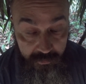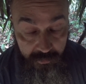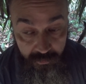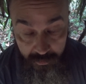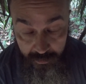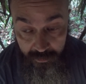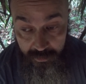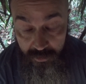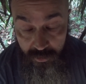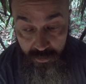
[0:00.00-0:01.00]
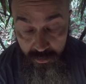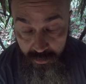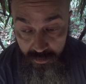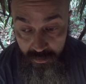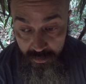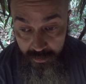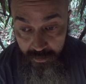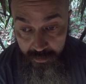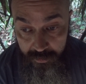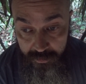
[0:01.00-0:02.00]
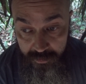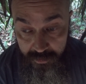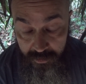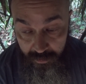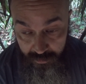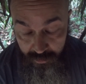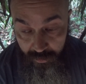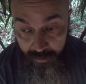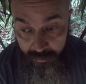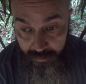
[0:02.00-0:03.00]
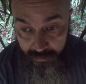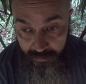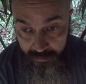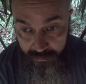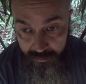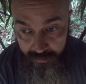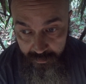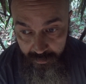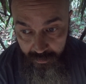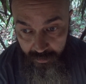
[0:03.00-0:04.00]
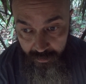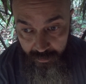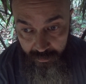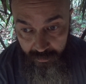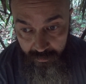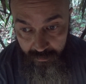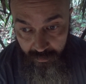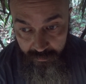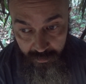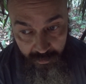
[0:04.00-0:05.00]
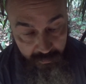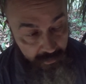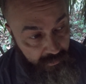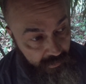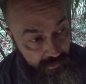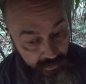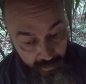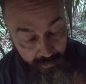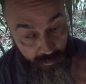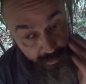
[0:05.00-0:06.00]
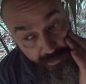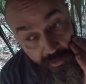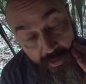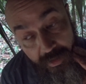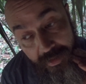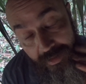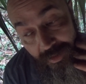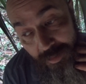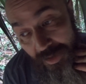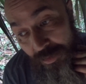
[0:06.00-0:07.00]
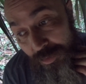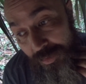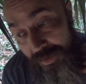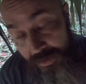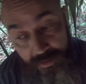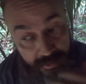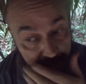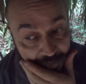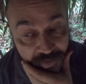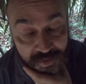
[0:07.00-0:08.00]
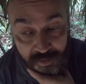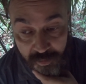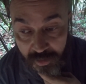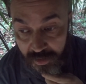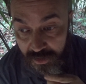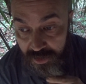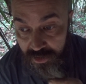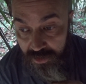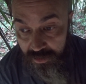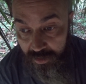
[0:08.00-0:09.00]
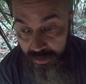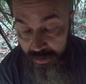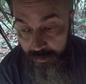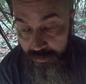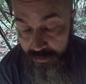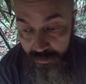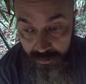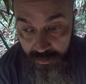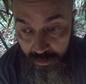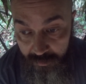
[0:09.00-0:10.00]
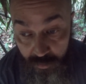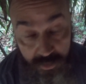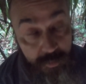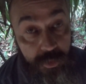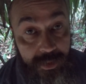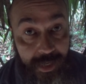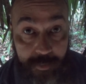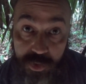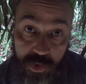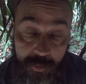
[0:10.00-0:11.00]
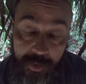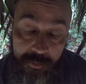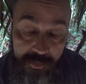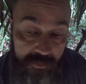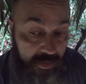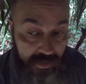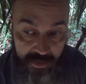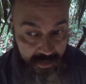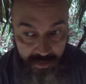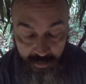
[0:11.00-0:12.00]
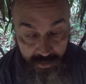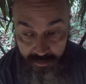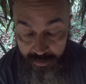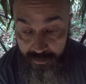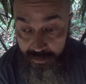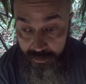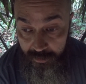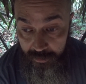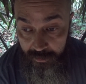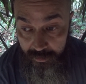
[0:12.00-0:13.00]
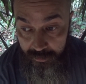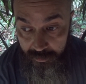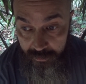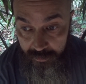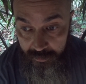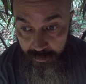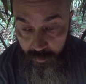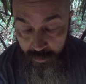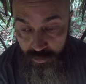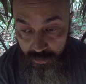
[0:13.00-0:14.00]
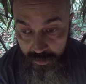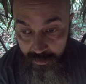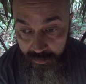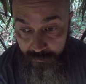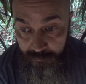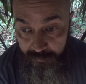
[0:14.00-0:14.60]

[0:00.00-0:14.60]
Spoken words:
three to set a trap. I think I've located an area where there may well be some birds coming through. I've also put a camera trap up just to see what's around in a well-trodden area.